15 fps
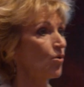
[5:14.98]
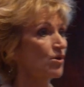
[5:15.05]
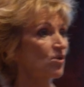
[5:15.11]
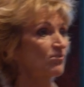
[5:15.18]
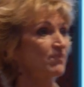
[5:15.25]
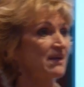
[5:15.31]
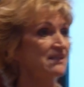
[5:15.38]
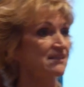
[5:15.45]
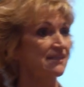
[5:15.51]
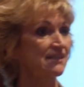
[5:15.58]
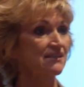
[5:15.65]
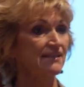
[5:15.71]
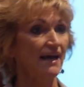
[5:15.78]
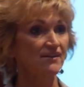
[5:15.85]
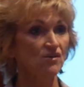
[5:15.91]
your business,
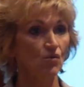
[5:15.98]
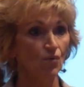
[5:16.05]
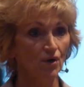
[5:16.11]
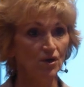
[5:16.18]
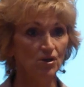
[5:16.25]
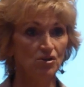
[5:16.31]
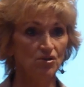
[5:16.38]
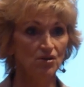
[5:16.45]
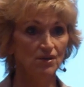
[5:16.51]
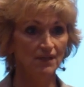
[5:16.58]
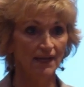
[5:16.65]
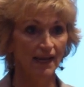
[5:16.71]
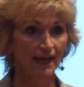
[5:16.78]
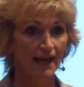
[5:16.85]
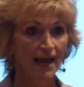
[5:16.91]
that's what we're going to do
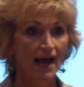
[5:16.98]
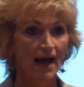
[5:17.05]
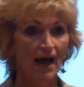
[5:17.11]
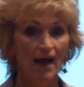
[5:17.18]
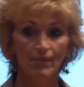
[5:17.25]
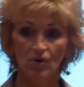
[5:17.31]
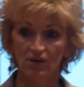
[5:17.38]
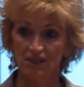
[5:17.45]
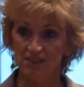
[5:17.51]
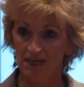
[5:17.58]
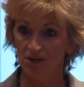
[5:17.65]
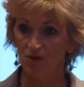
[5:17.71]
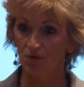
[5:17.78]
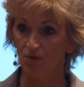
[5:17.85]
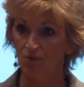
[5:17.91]
today. I'm going to
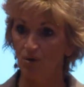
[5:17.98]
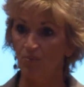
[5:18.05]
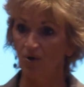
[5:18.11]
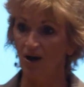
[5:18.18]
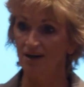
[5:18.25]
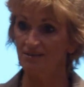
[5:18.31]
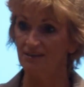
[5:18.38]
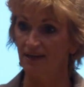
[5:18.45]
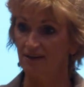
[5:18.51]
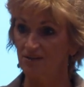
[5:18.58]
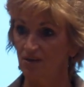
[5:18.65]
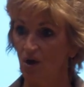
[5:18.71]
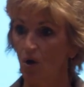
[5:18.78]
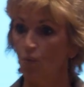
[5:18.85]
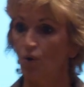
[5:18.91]
take you through a process
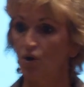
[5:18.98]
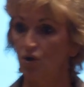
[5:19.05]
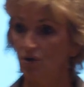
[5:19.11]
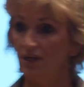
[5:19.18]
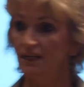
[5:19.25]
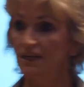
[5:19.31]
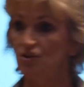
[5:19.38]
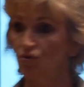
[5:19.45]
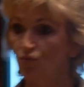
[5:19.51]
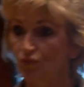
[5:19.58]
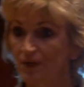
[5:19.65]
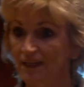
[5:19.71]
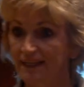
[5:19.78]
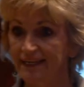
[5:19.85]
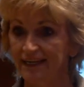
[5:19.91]
where you're going to get to
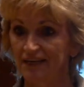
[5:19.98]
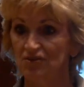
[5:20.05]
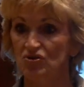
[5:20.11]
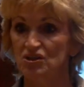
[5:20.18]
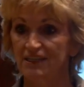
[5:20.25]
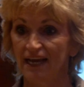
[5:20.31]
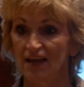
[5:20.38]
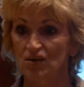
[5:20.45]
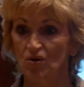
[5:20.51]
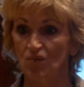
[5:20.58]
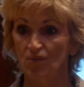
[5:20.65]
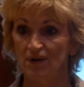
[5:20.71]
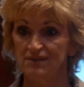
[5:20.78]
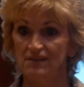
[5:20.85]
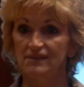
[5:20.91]
really understand your
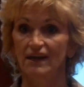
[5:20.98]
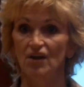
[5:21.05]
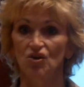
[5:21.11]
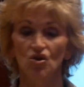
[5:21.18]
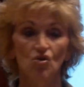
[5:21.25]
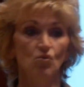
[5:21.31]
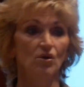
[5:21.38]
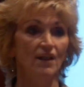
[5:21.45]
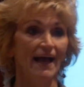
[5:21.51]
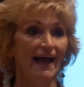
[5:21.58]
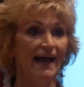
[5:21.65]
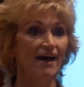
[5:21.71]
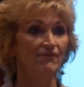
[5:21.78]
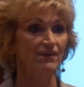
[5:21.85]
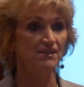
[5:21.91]
business and you will
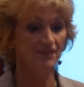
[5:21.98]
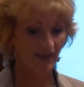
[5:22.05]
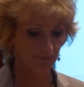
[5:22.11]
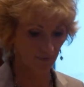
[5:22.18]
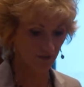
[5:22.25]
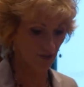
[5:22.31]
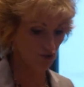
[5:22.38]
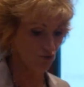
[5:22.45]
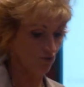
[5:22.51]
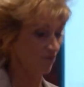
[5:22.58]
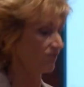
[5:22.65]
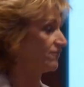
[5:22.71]
have a template that you can